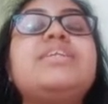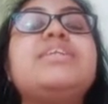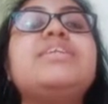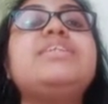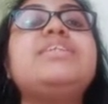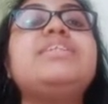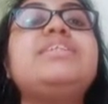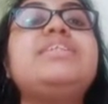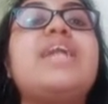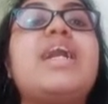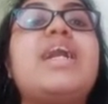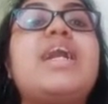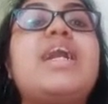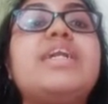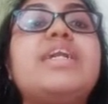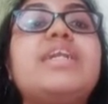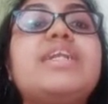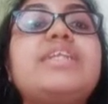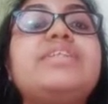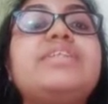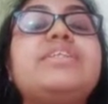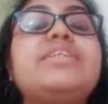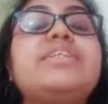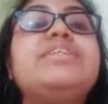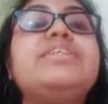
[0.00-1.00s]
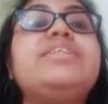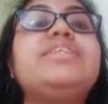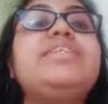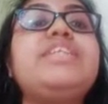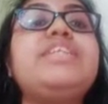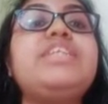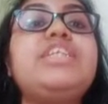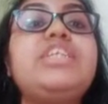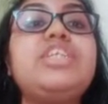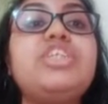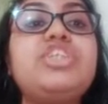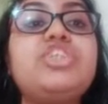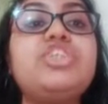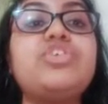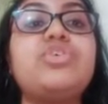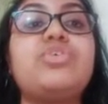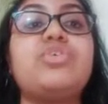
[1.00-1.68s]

a targeted niche